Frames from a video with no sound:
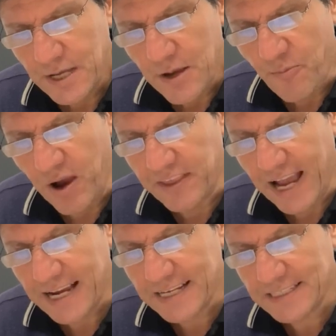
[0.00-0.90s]
by the
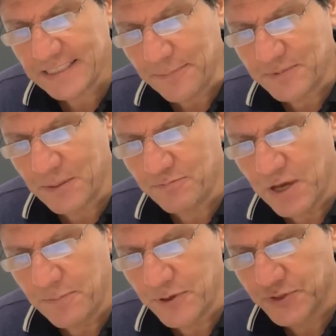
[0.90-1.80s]
accepted
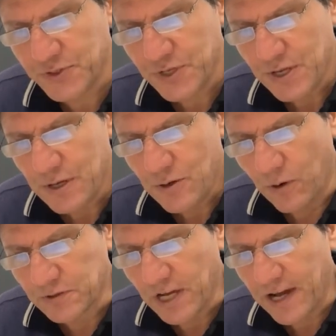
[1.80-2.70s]
purpose
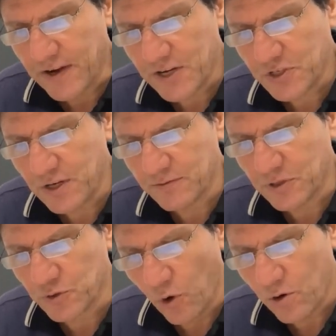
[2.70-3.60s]
or direction of the
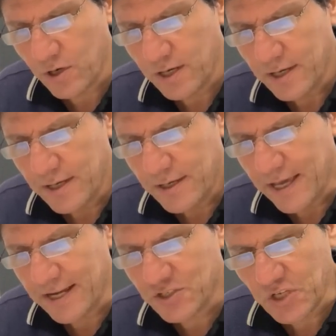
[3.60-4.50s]
talk
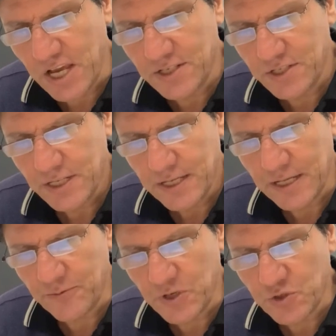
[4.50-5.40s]
exchange
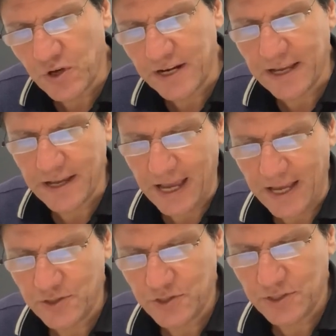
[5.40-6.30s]
in which you are
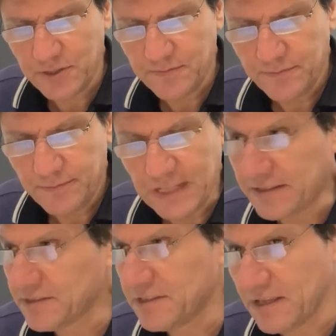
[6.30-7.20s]
engaged.
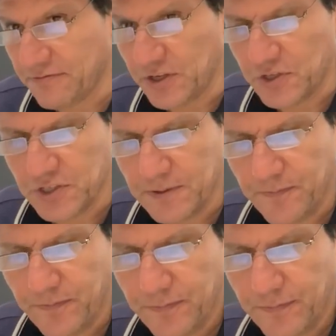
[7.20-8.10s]
That is the definition.
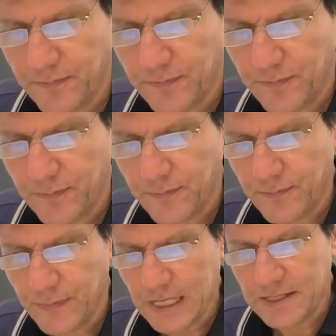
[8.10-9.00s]

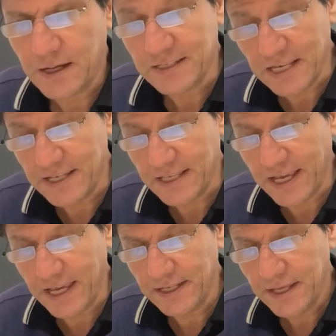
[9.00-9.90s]
I say it
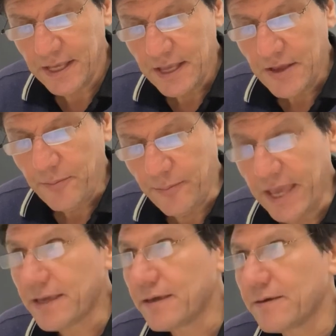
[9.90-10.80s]
again.
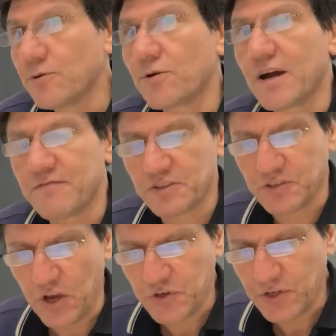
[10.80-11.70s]
Make your
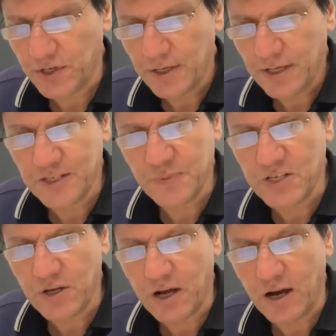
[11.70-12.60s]
conversation. It's
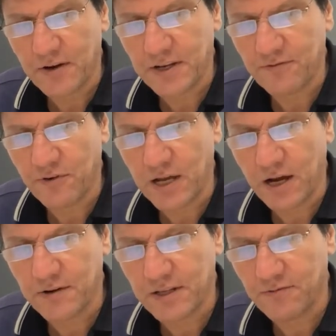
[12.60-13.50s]
page
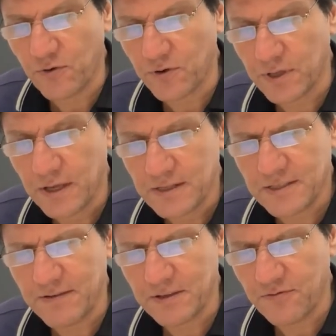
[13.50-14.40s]

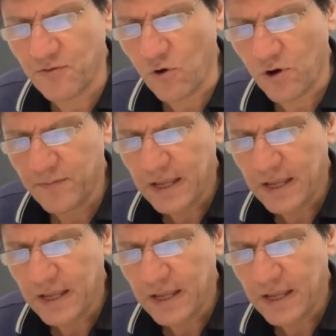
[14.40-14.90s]
174.